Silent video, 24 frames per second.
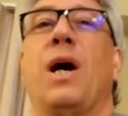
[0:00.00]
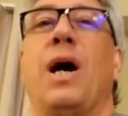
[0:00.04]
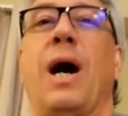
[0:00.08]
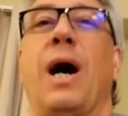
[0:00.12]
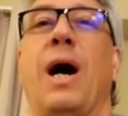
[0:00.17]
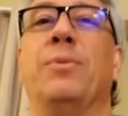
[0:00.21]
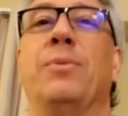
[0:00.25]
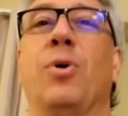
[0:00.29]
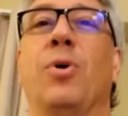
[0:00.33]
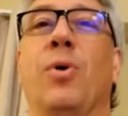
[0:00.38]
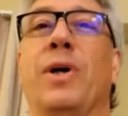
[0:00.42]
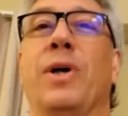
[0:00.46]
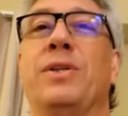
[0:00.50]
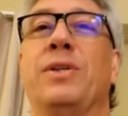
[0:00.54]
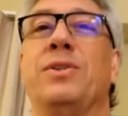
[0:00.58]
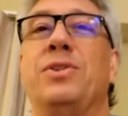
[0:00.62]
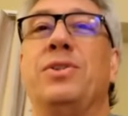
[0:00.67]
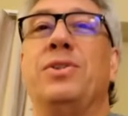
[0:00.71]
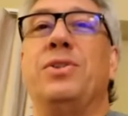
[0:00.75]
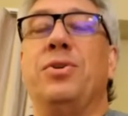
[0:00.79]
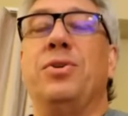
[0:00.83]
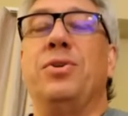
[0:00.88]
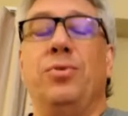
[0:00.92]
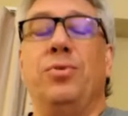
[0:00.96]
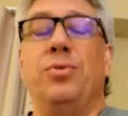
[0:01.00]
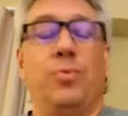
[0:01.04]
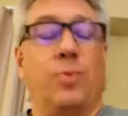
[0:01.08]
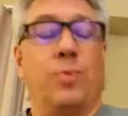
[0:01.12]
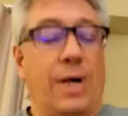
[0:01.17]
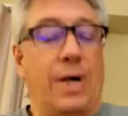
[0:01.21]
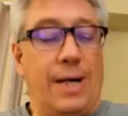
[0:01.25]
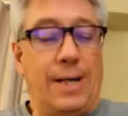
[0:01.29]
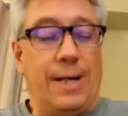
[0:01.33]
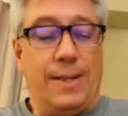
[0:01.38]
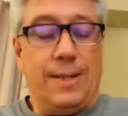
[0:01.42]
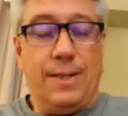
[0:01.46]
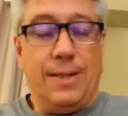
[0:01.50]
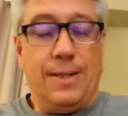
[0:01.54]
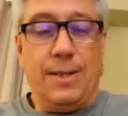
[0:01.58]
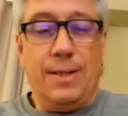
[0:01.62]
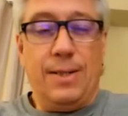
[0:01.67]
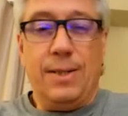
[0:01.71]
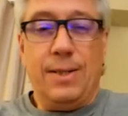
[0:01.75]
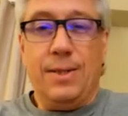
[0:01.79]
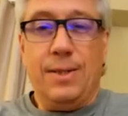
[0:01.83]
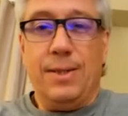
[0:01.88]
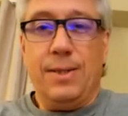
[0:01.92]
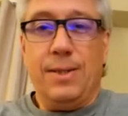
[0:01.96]
I'm going to
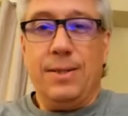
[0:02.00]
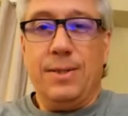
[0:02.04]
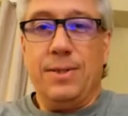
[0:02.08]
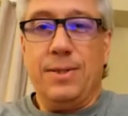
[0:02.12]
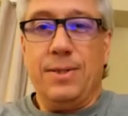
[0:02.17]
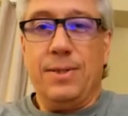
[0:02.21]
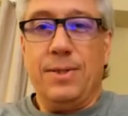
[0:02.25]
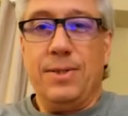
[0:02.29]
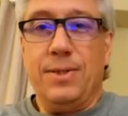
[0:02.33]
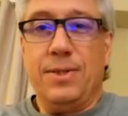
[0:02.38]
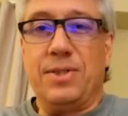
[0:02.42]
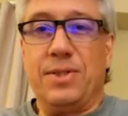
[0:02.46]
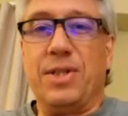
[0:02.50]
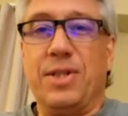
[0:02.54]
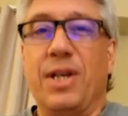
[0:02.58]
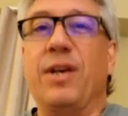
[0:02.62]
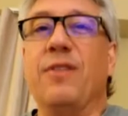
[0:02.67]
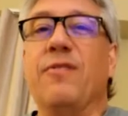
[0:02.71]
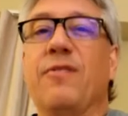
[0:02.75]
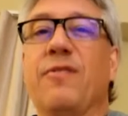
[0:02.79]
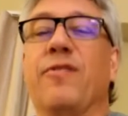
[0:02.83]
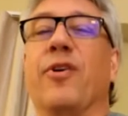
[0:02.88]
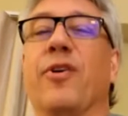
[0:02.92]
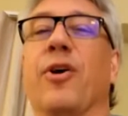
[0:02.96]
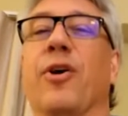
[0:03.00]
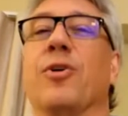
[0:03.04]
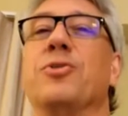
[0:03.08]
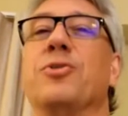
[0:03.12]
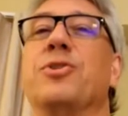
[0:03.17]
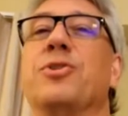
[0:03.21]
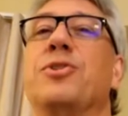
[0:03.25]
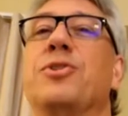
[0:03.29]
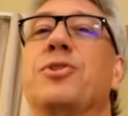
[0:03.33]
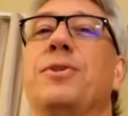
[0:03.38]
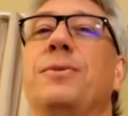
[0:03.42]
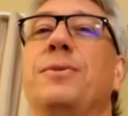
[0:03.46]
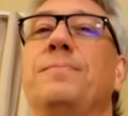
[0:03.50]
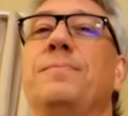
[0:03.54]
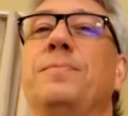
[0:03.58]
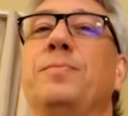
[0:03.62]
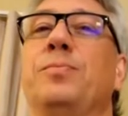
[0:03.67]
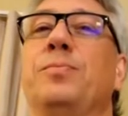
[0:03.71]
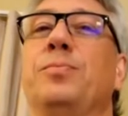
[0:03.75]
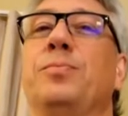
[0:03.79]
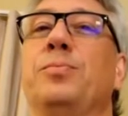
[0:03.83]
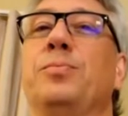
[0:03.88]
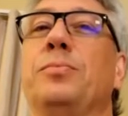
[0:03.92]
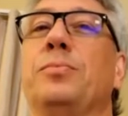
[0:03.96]
say a verse,
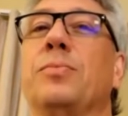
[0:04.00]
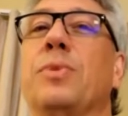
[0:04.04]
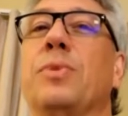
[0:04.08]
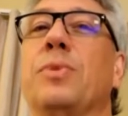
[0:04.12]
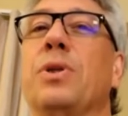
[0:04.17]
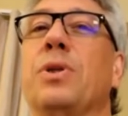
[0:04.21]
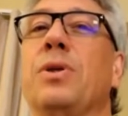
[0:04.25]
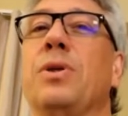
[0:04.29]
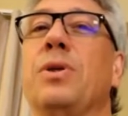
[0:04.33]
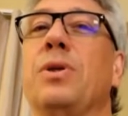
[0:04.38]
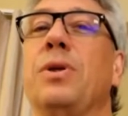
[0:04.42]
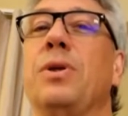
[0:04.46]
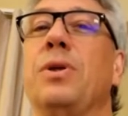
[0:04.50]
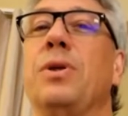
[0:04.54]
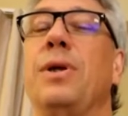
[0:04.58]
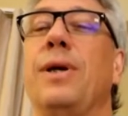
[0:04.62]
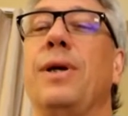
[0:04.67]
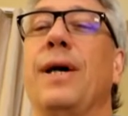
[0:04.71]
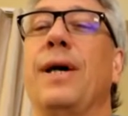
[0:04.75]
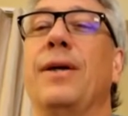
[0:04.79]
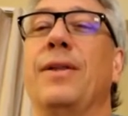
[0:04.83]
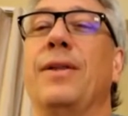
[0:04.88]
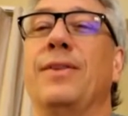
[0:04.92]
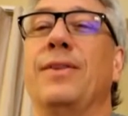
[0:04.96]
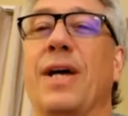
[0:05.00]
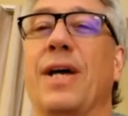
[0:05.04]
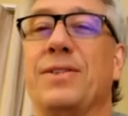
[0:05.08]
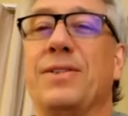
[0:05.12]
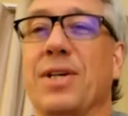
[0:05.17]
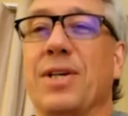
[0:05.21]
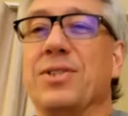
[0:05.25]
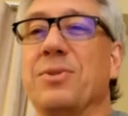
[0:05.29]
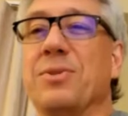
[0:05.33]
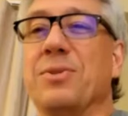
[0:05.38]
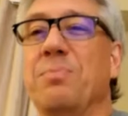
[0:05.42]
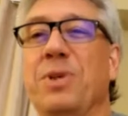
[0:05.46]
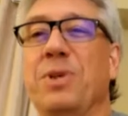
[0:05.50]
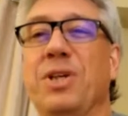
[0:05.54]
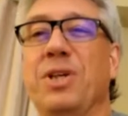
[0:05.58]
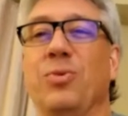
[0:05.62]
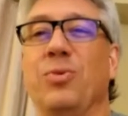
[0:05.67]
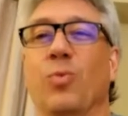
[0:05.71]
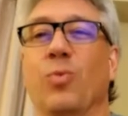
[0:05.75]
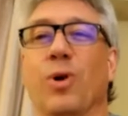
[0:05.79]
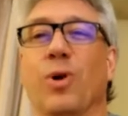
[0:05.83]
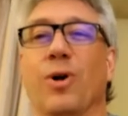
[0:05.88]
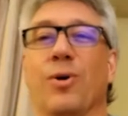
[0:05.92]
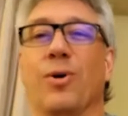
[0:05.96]
and that doesn't
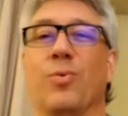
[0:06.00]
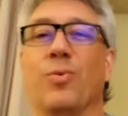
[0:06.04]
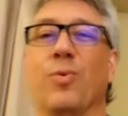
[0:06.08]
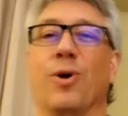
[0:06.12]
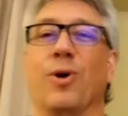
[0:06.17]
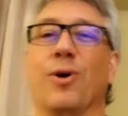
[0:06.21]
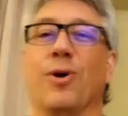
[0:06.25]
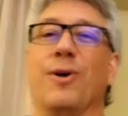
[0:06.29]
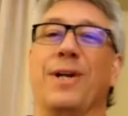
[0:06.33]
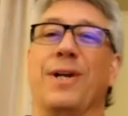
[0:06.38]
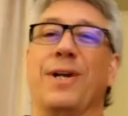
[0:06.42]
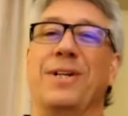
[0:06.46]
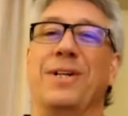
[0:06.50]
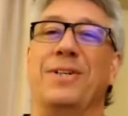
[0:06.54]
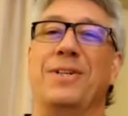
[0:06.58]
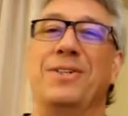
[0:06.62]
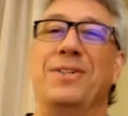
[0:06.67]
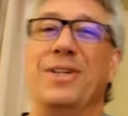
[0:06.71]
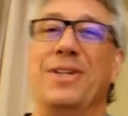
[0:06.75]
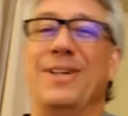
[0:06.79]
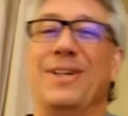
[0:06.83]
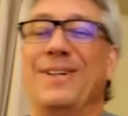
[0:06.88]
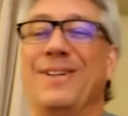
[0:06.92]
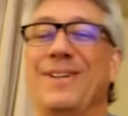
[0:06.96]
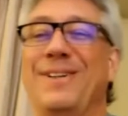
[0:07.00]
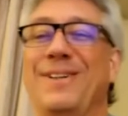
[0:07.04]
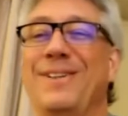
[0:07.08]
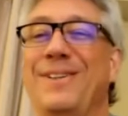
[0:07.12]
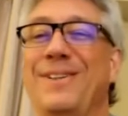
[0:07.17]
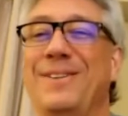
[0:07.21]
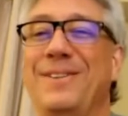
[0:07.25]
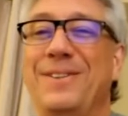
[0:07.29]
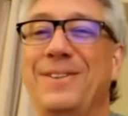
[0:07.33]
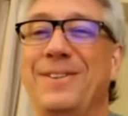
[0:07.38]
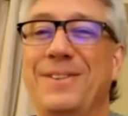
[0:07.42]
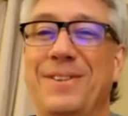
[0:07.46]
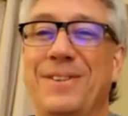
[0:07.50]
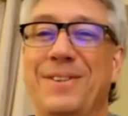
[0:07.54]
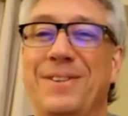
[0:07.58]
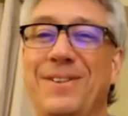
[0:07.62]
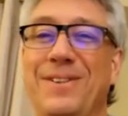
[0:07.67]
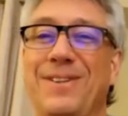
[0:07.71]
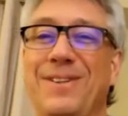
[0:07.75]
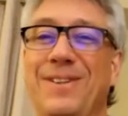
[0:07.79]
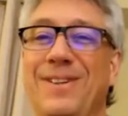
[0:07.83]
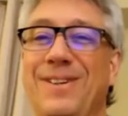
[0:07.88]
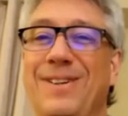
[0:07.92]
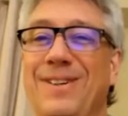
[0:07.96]
mean we're ending
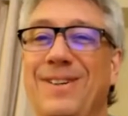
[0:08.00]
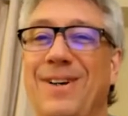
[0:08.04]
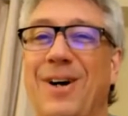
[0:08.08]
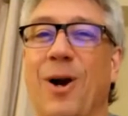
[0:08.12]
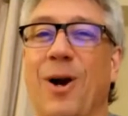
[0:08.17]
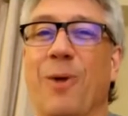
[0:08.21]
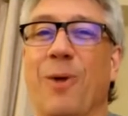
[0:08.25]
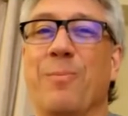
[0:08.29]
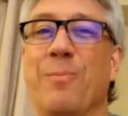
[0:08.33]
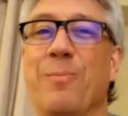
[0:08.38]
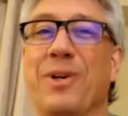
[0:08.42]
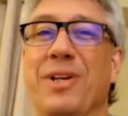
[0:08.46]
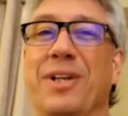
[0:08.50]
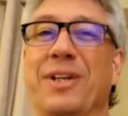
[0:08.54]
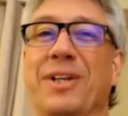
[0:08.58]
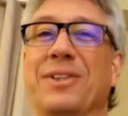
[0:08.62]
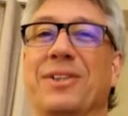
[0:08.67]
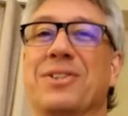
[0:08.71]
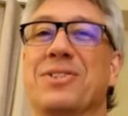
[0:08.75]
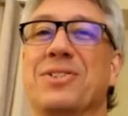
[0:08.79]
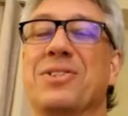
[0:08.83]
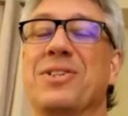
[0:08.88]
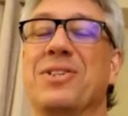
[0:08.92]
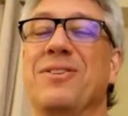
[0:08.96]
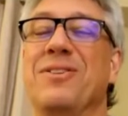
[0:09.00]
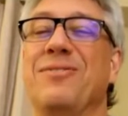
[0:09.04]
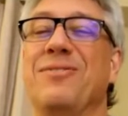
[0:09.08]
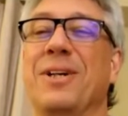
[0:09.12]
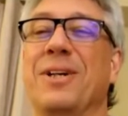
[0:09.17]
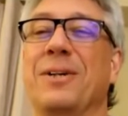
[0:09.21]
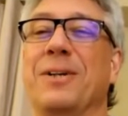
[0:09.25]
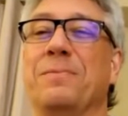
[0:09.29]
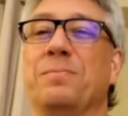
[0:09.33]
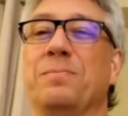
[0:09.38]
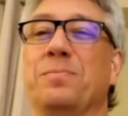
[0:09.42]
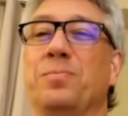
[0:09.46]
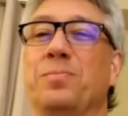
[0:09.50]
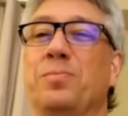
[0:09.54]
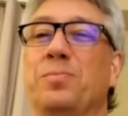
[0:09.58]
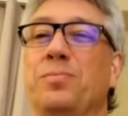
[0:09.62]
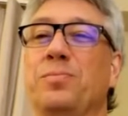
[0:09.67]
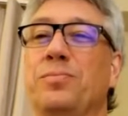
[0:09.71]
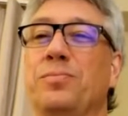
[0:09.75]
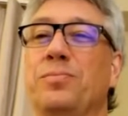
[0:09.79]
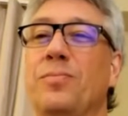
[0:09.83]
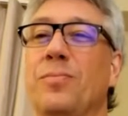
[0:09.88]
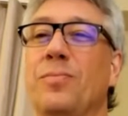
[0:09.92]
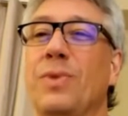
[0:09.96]
our meeting this evening.
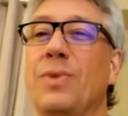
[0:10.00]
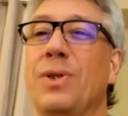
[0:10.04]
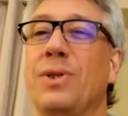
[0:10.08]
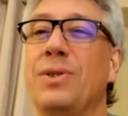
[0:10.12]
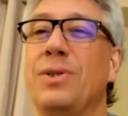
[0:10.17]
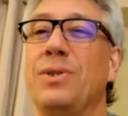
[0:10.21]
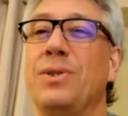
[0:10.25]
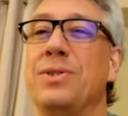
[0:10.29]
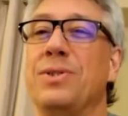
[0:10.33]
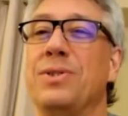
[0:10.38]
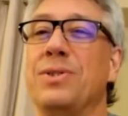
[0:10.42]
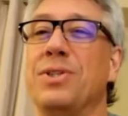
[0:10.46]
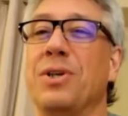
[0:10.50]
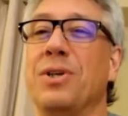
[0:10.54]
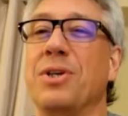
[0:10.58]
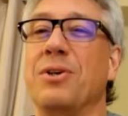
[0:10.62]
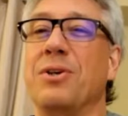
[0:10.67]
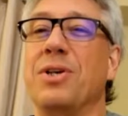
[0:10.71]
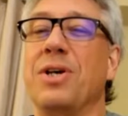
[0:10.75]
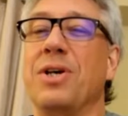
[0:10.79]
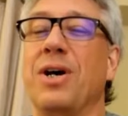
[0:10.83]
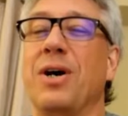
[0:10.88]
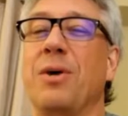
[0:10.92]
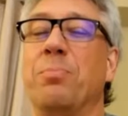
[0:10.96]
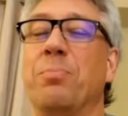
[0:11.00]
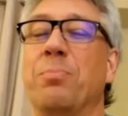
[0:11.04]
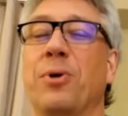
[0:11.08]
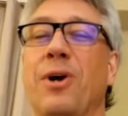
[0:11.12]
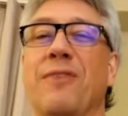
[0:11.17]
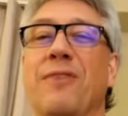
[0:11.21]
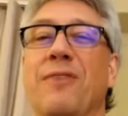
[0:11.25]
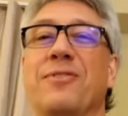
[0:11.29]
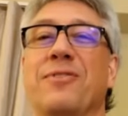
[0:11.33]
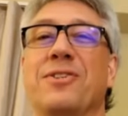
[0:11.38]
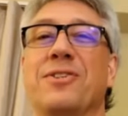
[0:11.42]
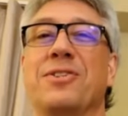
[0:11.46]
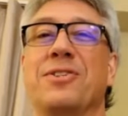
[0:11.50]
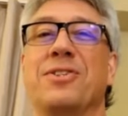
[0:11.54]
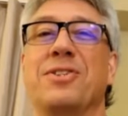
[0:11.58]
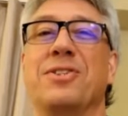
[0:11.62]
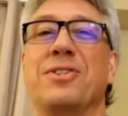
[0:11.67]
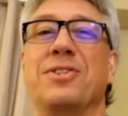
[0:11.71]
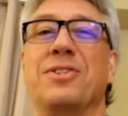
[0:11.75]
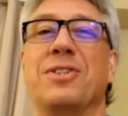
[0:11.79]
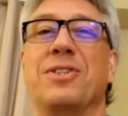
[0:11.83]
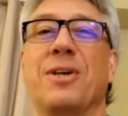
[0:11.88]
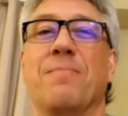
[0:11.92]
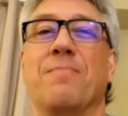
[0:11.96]
This is a preface to
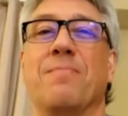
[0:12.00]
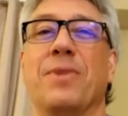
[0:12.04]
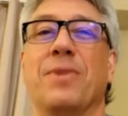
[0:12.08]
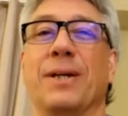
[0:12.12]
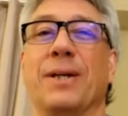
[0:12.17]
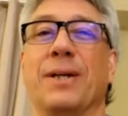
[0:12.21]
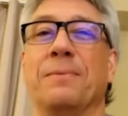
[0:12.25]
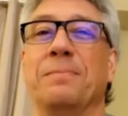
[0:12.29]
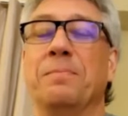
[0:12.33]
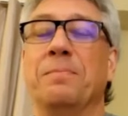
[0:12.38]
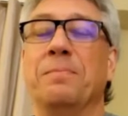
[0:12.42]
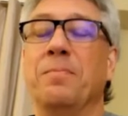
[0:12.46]
something.